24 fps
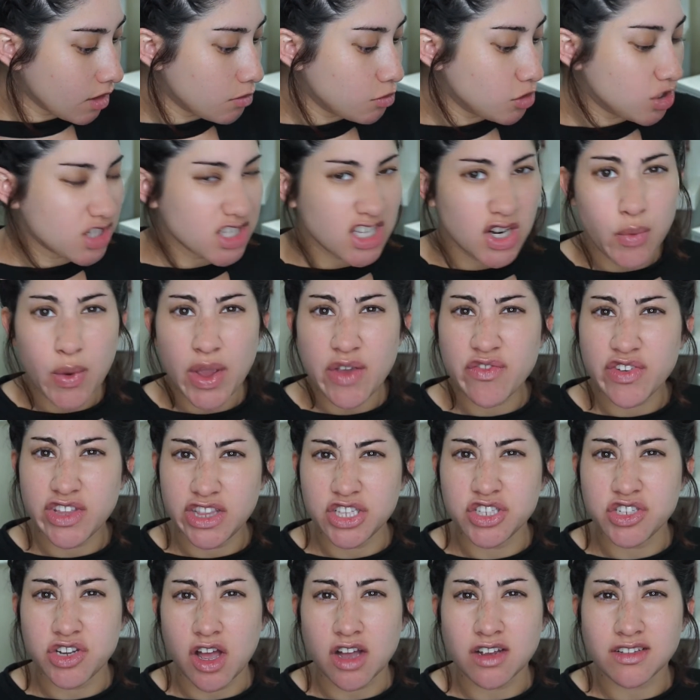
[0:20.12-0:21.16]
Just gonna wait for
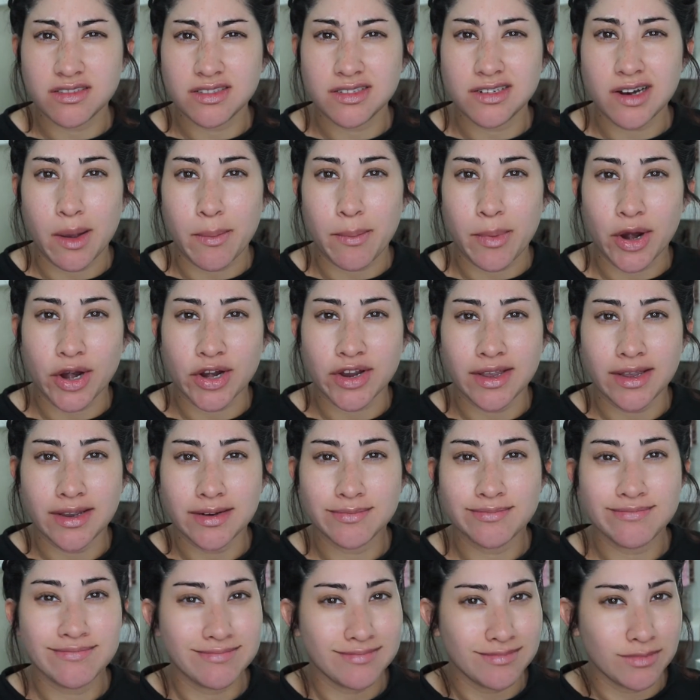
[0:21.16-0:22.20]
these dogs to stop
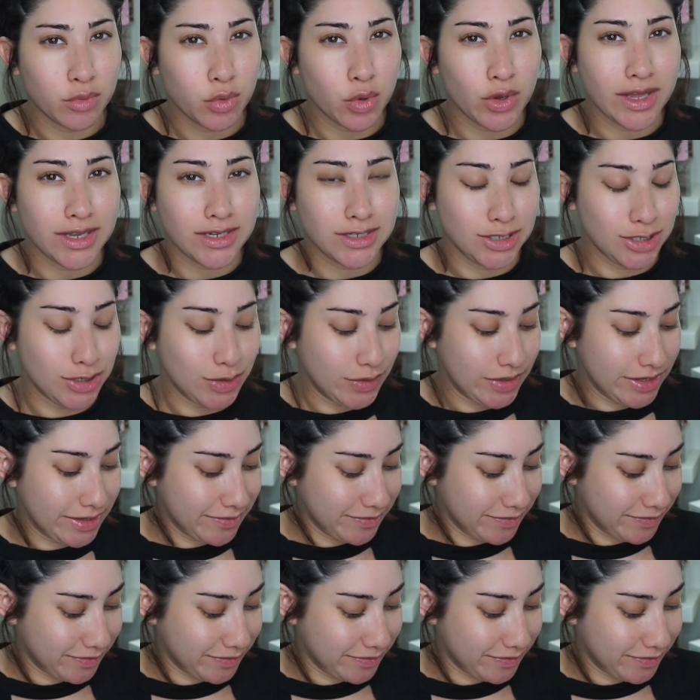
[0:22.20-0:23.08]
barking and get to it.